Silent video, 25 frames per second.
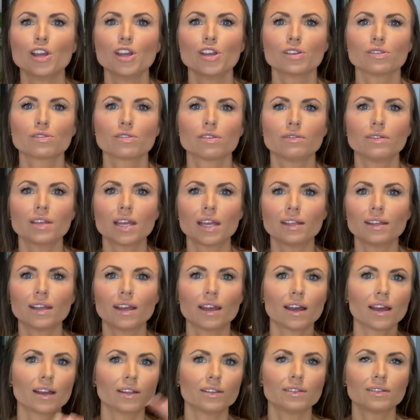So they
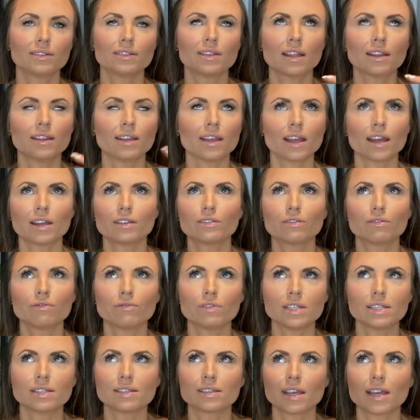had to
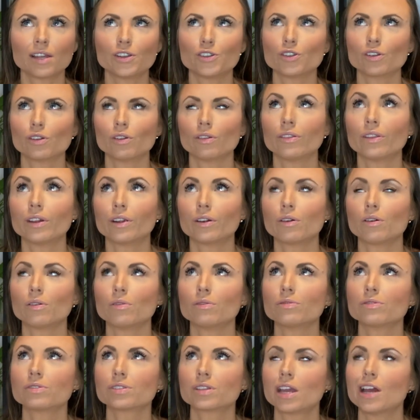reschedule their
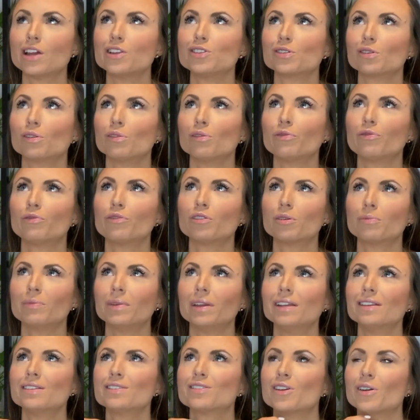whole schedule for
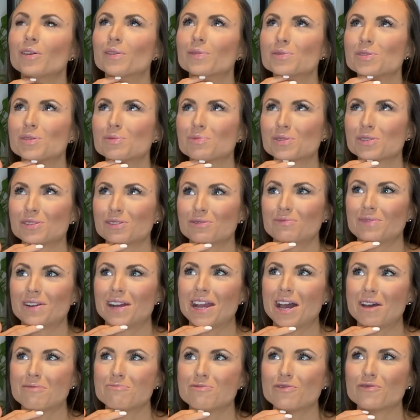me. So I'm super, super
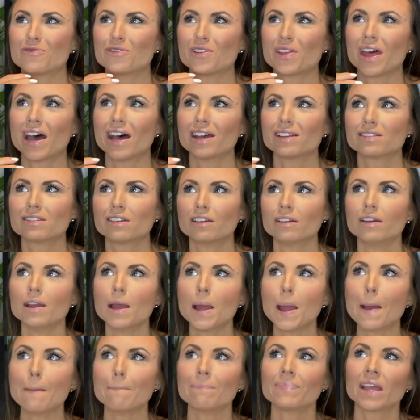happy for that. So
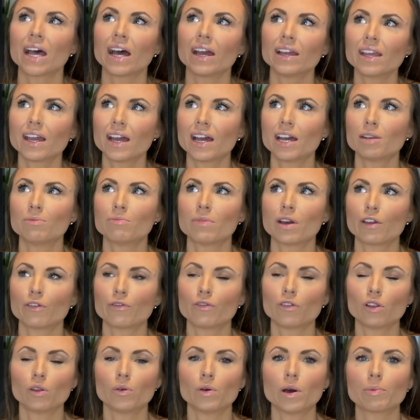I had my
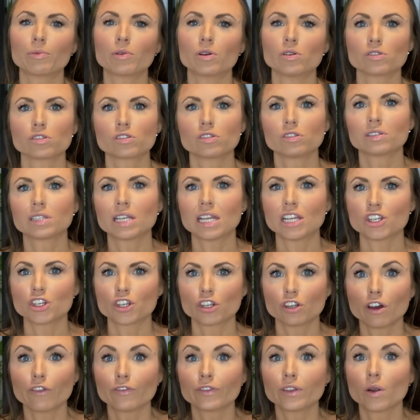follow-up consultation
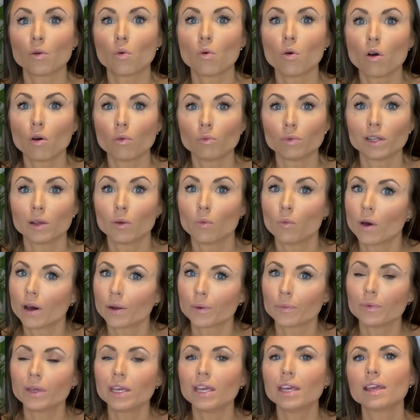after only
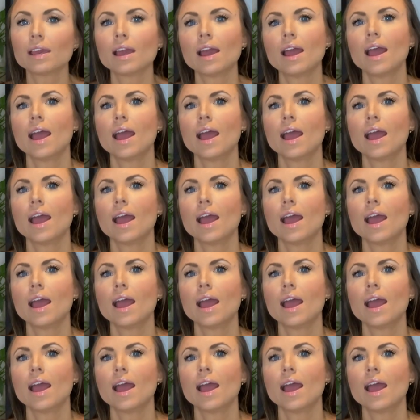1 week.